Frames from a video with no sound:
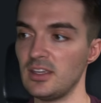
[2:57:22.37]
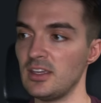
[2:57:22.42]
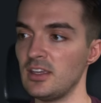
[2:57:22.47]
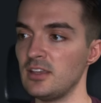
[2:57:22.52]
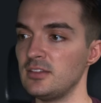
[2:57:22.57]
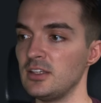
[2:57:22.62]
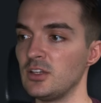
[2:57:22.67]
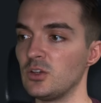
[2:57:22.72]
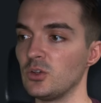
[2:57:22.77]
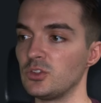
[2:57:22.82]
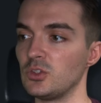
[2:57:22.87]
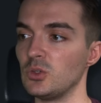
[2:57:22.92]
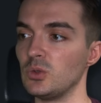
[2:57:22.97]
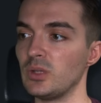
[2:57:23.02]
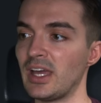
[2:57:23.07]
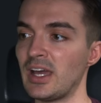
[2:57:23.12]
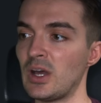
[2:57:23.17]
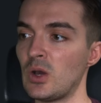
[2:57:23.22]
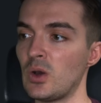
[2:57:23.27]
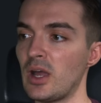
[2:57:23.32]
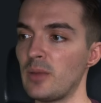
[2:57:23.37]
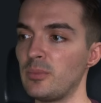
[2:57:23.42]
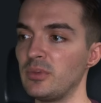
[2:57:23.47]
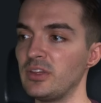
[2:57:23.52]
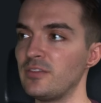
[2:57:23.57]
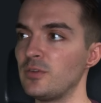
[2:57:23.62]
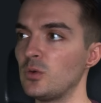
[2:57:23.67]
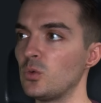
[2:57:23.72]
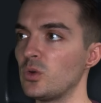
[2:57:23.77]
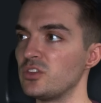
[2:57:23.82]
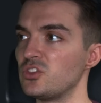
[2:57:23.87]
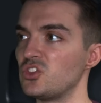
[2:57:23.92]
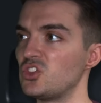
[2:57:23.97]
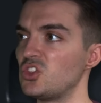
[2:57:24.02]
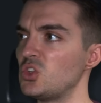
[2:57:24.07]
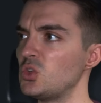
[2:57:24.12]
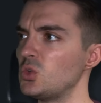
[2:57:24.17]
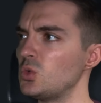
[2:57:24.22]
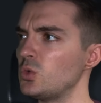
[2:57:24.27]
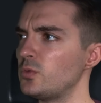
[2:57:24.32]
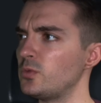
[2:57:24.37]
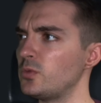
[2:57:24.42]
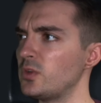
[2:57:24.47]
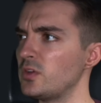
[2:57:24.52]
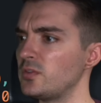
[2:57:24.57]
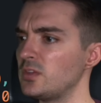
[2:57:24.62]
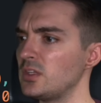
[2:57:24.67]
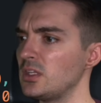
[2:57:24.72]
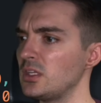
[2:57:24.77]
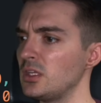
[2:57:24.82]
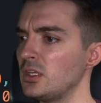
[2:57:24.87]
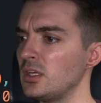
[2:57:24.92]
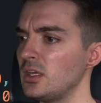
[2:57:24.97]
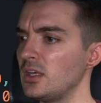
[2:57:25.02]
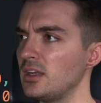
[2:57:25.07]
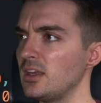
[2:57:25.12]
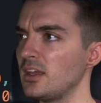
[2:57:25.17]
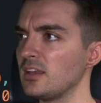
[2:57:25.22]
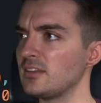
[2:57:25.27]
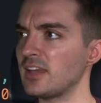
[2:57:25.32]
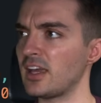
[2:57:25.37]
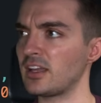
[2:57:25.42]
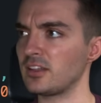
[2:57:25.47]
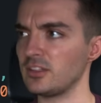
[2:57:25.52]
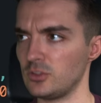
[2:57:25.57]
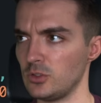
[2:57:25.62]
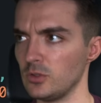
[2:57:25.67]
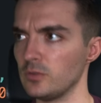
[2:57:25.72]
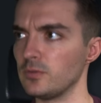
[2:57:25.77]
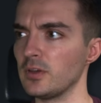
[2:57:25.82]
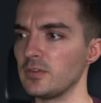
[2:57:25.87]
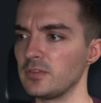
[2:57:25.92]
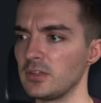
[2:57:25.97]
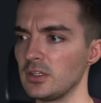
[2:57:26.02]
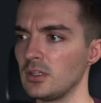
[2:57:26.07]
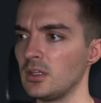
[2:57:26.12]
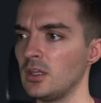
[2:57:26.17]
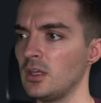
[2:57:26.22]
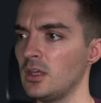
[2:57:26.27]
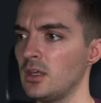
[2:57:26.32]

is equal to now, I believe it was 250, exactly 250.